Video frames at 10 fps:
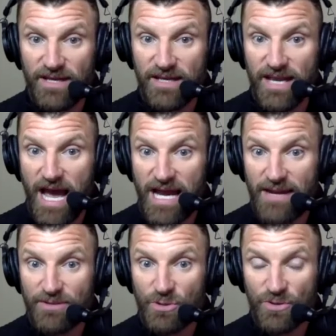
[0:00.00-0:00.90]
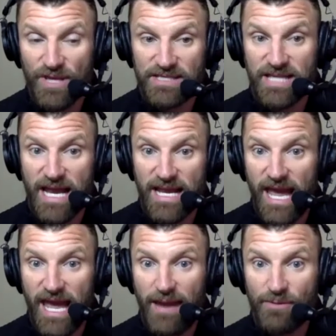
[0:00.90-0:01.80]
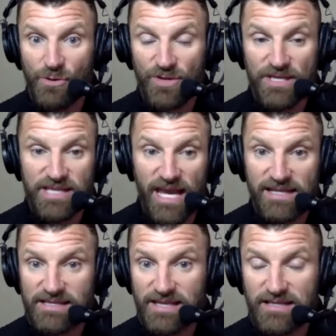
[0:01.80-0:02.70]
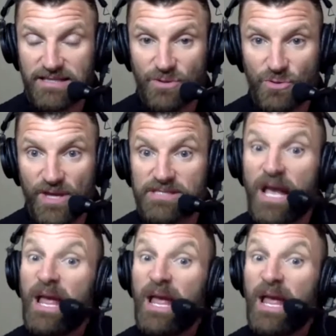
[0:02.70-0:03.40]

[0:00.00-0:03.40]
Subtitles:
to 9, I'm doing this. 9 to 8, I'm doing this. 8 to 6, I'm doing this.